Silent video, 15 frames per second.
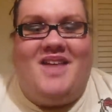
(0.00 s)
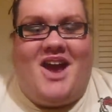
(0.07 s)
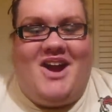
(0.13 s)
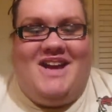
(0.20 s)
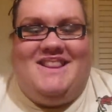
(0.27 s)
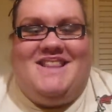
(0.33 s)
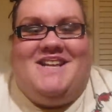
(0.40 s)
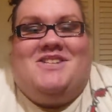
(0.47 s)

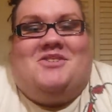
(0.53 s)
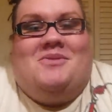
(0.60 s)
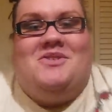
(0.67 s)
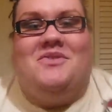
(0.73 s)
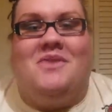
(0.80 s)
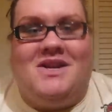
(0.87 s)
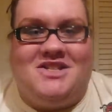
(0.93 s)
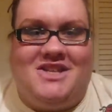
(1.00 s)
Alright, thanks so
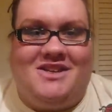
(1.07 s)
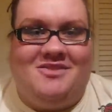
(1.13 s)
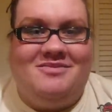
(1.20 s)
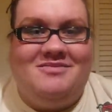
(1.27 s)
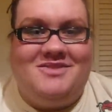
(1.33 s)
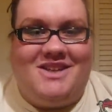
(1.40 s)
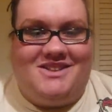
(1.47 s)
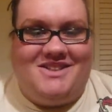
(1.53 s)
much for watching.
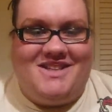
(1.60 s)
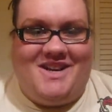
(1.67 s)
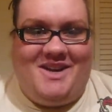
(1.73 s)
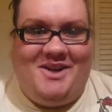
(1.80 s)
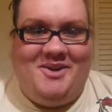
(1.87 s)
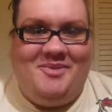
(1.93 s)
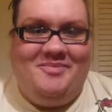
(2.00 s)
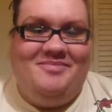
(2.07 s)
Talk to you
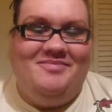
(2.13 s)
later.